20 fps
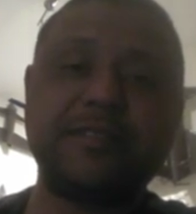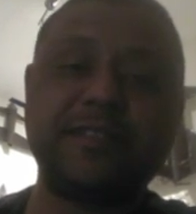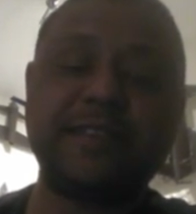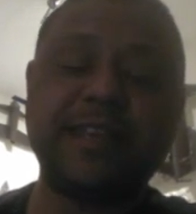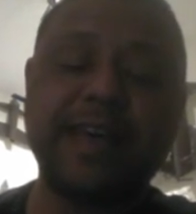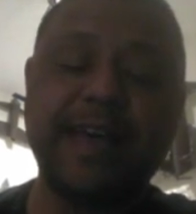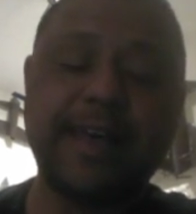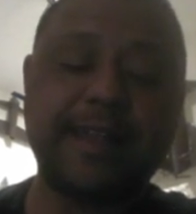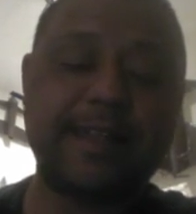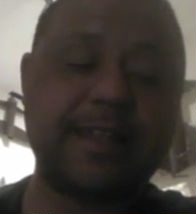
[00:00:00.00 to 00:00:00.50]

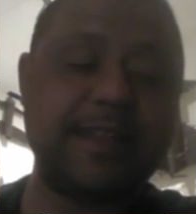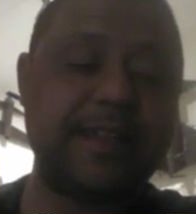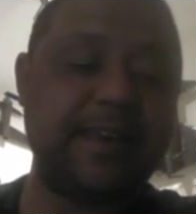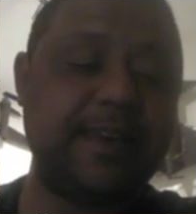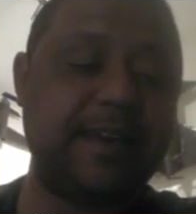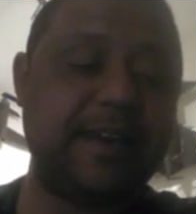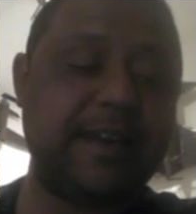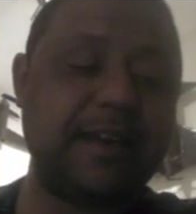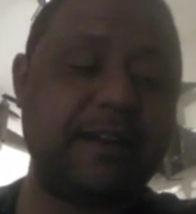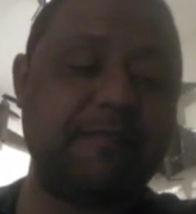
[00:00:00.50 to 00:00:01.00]

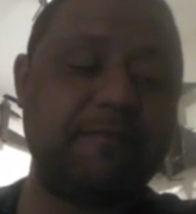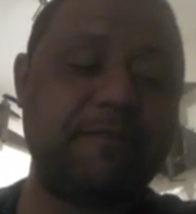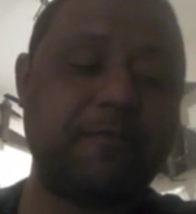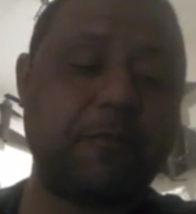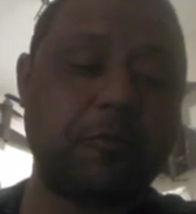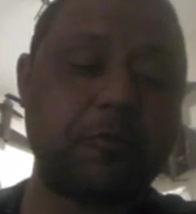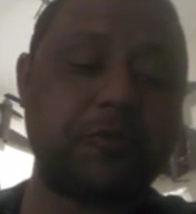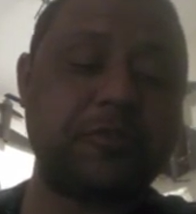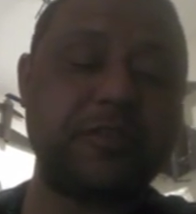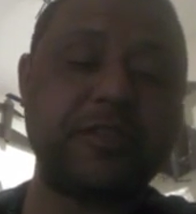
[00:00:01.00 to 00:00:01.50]
sadly and
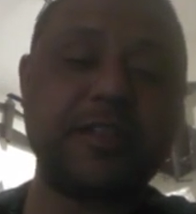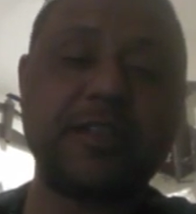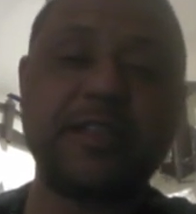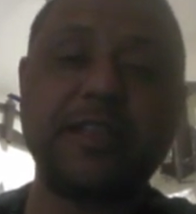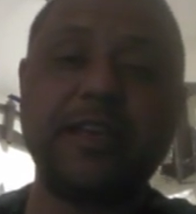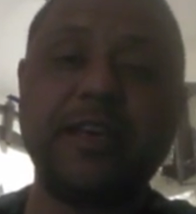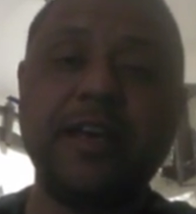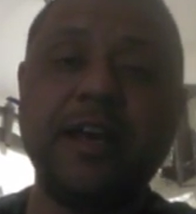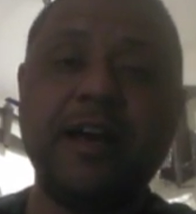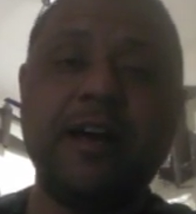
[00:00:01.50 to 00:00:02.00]

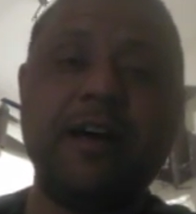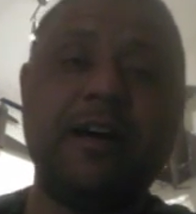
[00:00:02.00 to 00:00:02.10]
unfortunately,